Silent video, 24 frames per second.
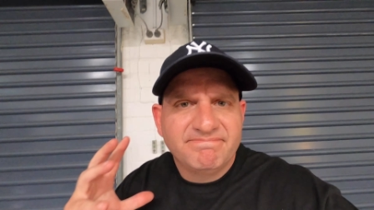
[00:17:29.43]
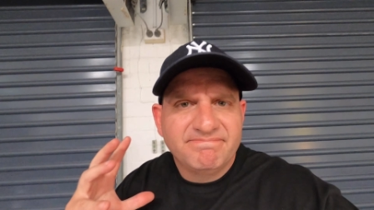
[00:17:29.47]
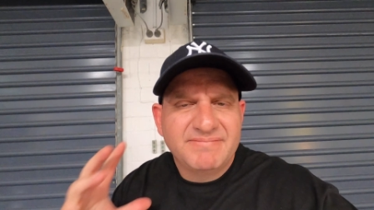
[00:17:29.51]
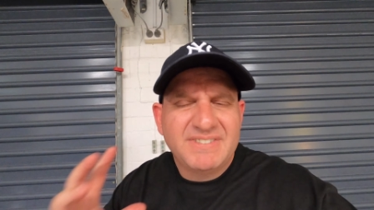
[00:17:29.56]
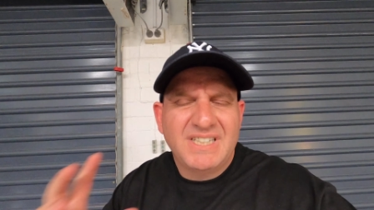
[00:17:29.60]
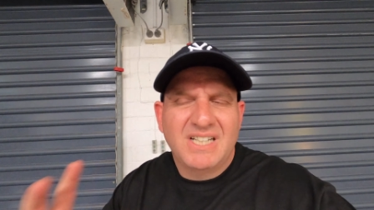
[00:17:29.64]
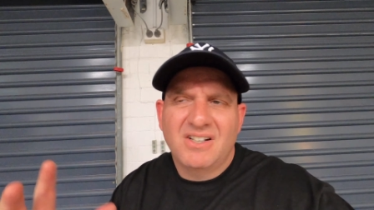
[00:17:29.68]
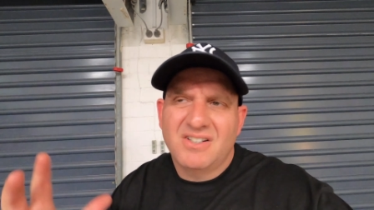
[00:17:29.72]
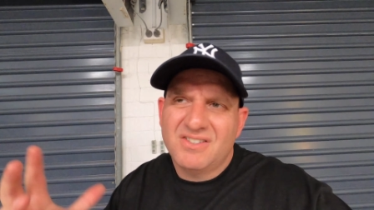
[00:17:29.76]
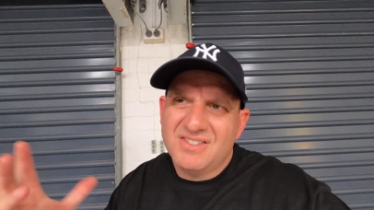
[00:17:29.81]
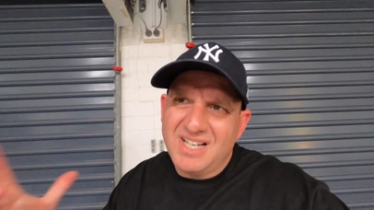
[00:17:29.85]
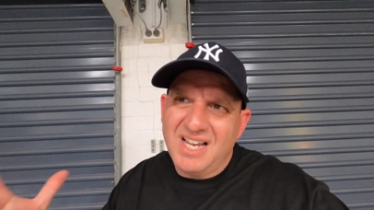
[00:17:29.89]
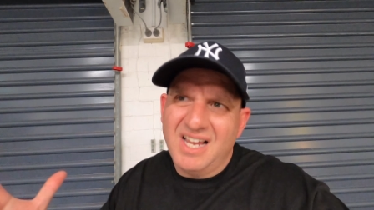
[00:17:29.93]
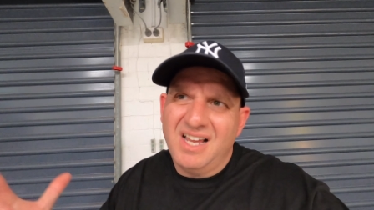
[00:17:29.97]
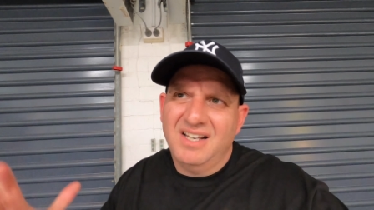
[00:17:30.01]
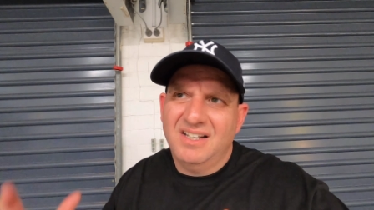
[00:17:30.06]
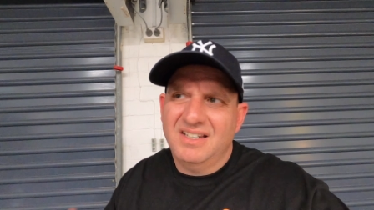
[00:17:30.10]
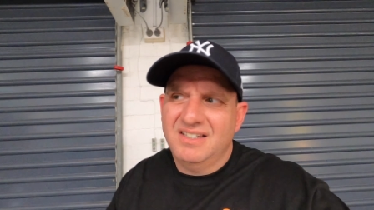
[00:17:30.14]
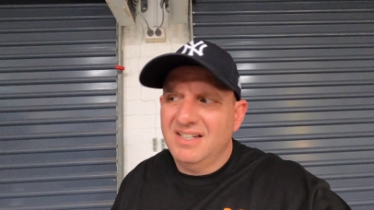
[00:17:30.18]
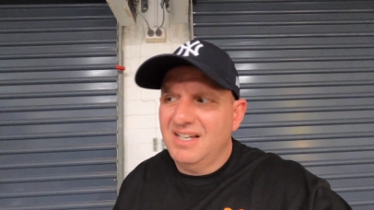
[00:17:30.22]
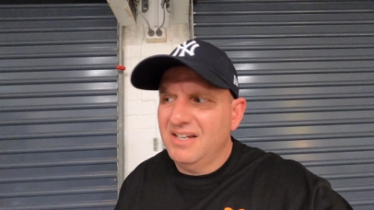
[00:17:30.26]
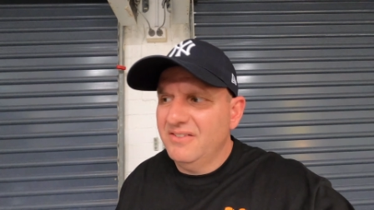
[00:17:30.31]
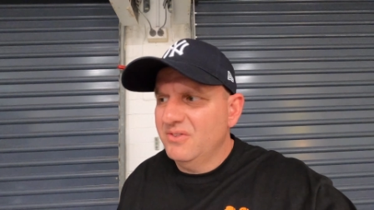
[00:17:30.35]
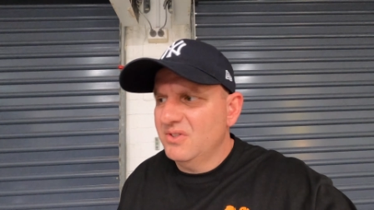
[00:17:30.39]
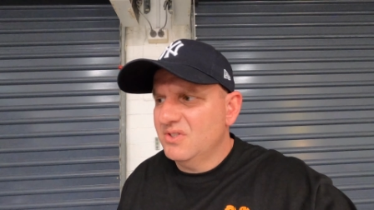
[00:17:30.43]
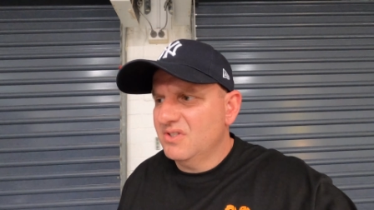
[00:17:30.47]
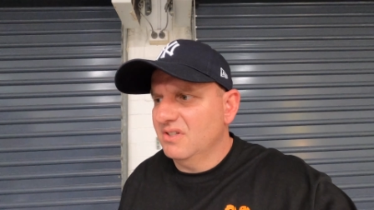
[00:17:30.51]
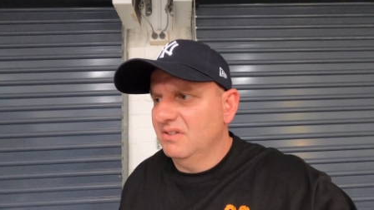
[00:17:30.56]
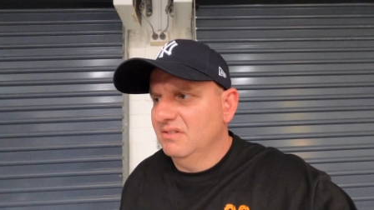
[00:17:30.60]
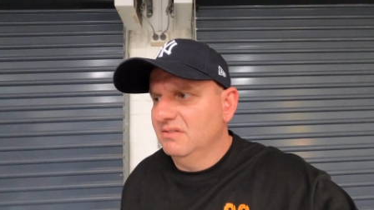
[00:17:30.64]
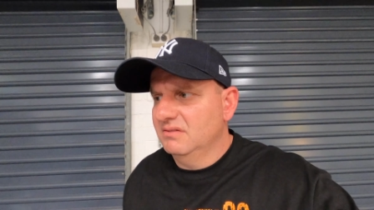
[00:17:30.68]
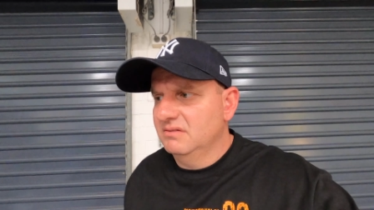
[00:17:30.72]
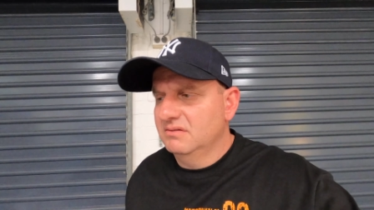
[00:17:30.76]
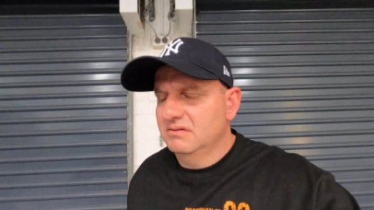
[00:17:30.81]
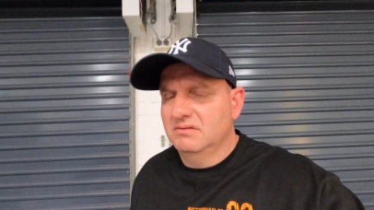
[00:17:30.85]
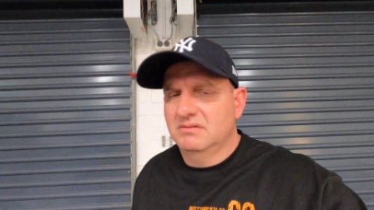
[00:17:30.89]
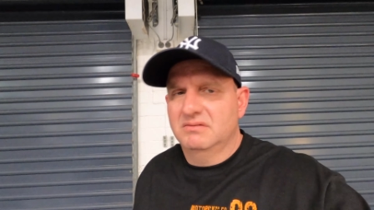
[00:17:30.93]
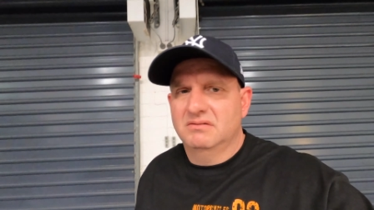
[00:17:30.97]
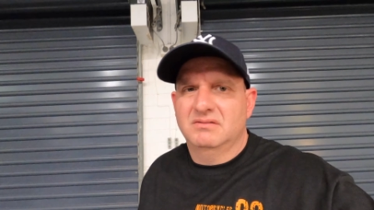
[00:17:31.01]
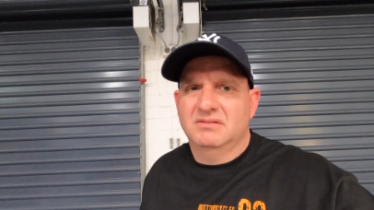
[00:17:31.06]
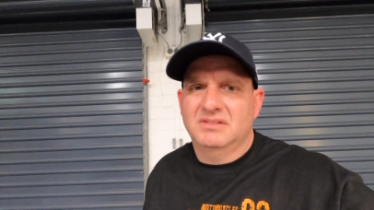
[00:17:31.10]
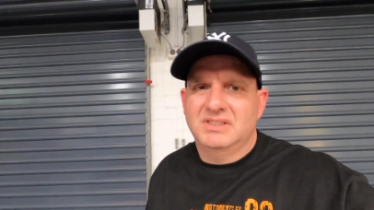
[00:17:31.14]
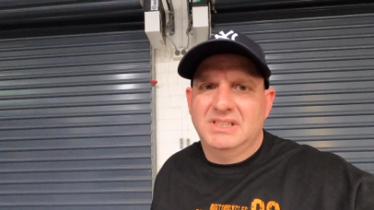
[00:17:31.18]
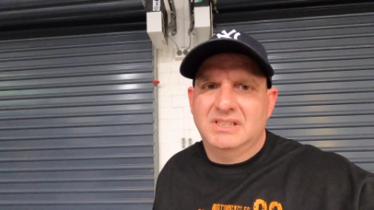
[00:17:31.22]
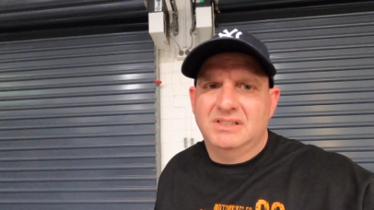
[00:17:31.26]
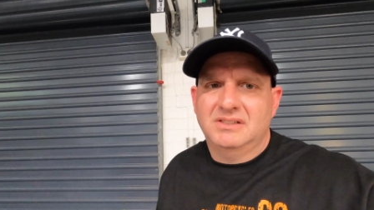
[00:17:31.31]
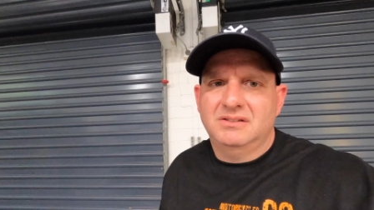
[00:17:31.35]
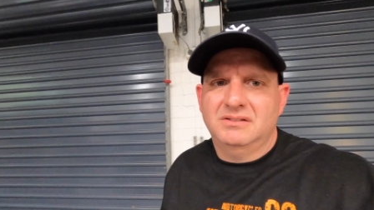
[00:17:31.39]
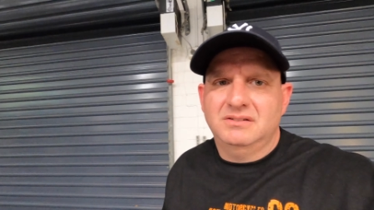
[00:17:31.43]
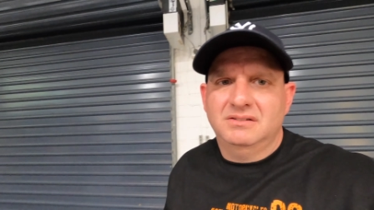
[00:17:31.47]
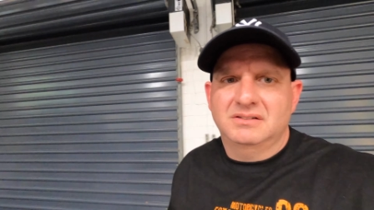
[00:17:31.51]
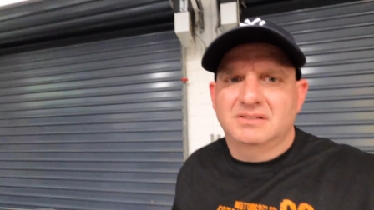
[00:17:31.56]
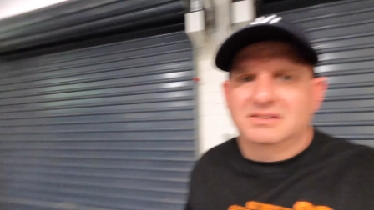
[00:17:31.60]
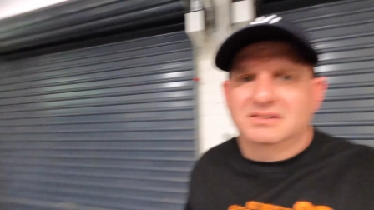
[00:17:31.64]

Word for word: you know, it's a Harley Davidson, you know.